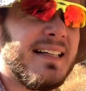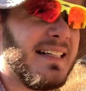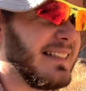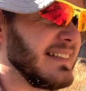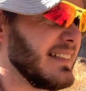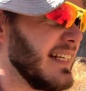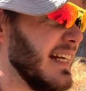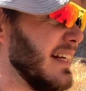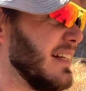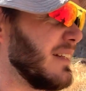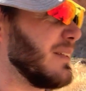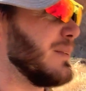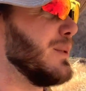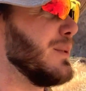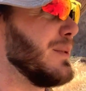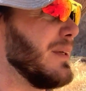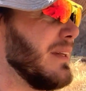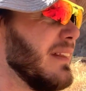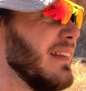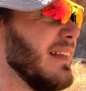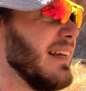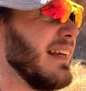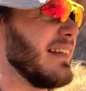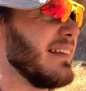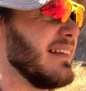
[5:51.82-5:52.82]
And it's kind of cool
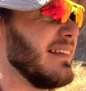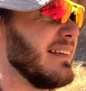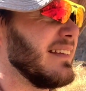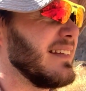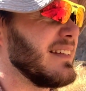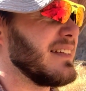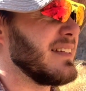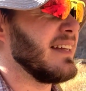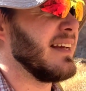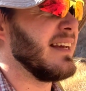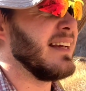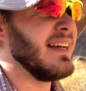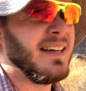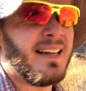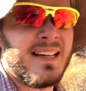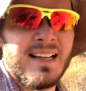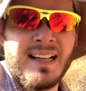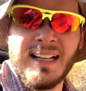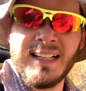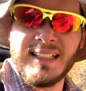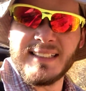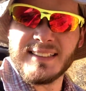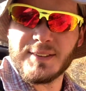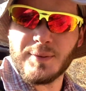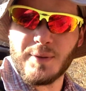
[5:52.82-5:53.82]
to think that this
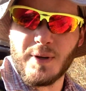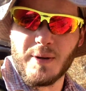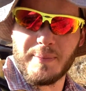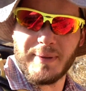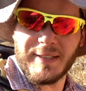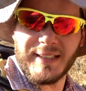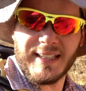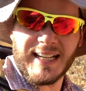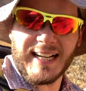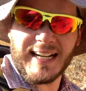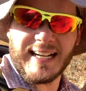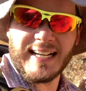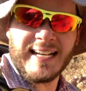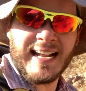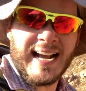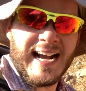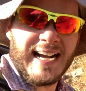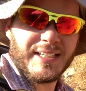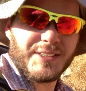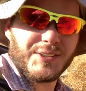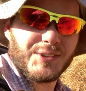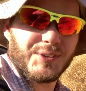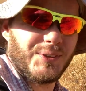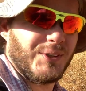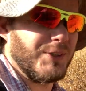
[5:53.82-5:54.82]
would have been like a
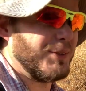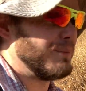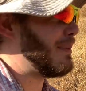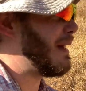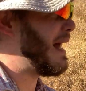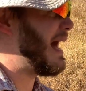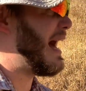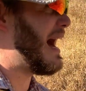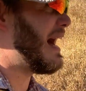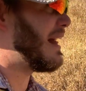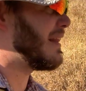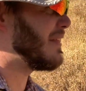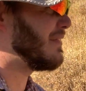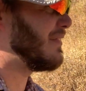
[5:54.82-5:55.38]
natural path